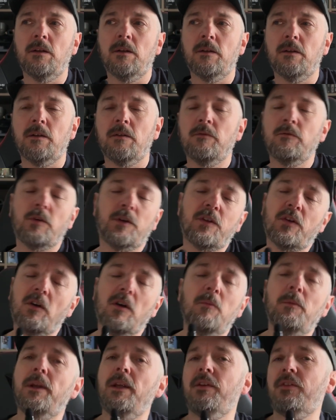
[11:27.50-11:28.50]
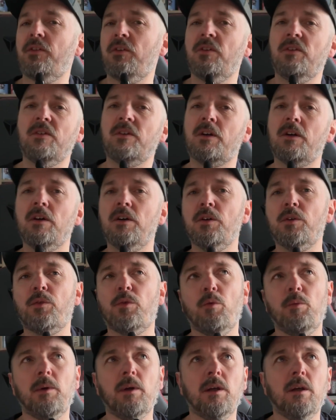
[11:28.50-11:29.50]
Retirement isn't on the cards
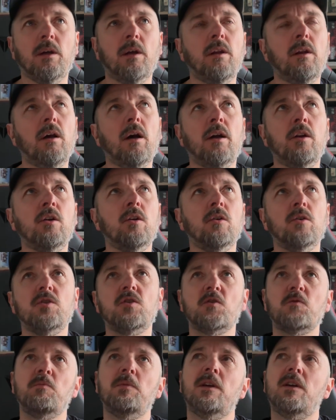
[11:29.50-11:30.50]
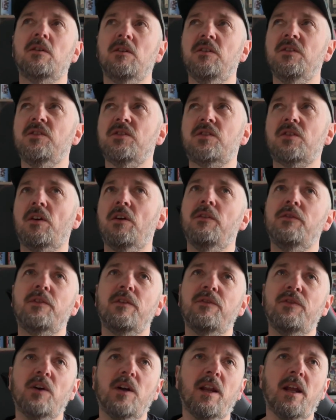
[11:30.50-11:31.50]
for me, and not just because of the
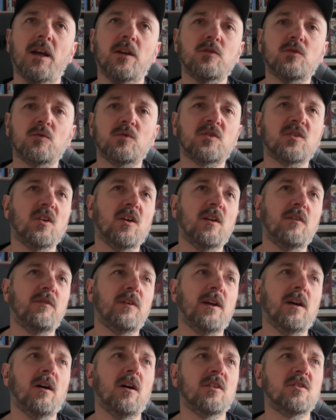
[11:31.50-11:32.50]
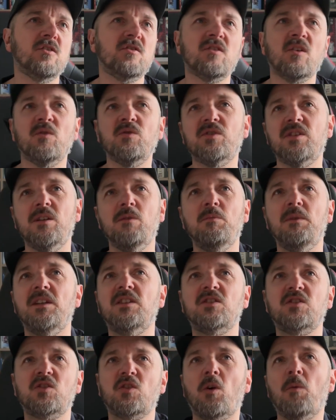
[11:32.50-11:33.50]
financial side of it. I just don't see me
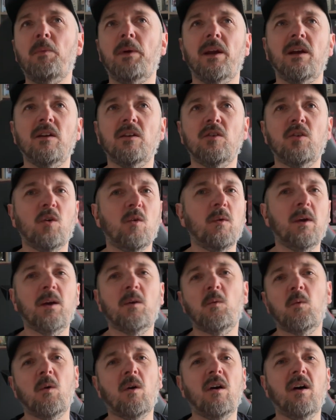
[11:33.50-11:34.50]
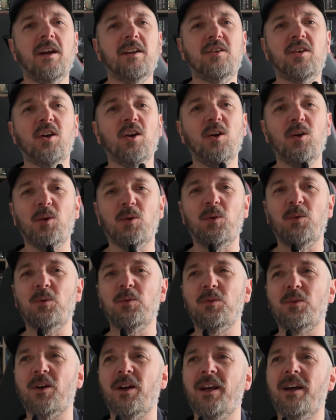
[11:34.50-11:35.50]
stopping doing what I do,
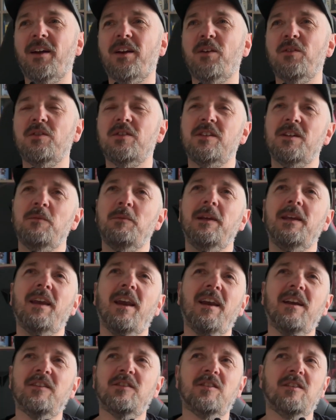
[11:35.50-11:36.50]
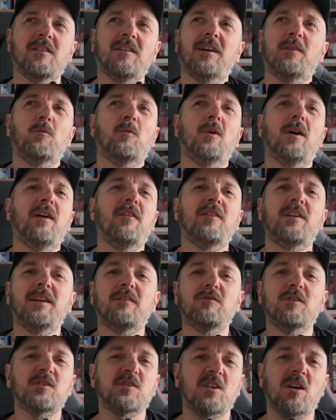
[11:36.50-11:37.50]
right? I don't see me getting to like whatever the
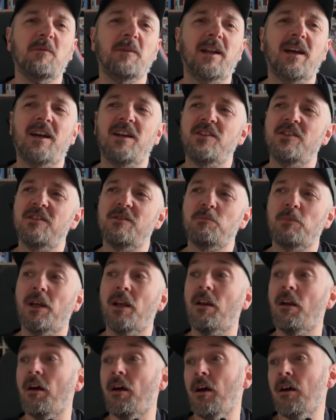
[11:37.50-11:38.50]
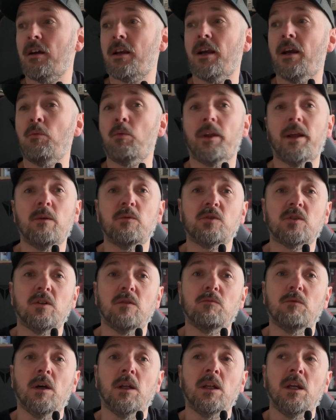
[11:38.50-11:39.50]
retirement age is and being like, okay, well, that was a
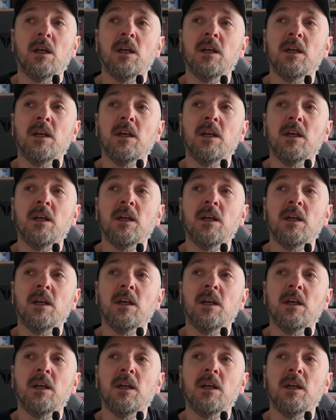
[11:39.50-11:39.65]
good run.